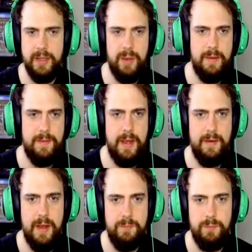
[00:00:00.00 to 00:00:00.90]

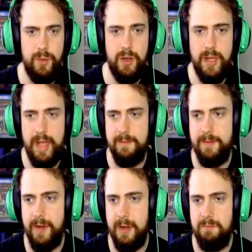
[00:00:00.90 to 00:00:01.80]
Wayfarer. We could get in
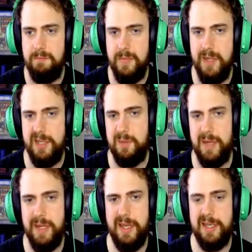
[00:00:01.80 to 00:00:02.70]
for this. Could be
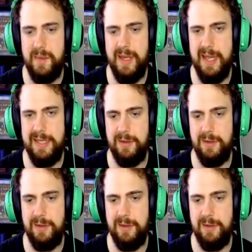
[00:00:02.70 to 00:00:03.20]
a nice little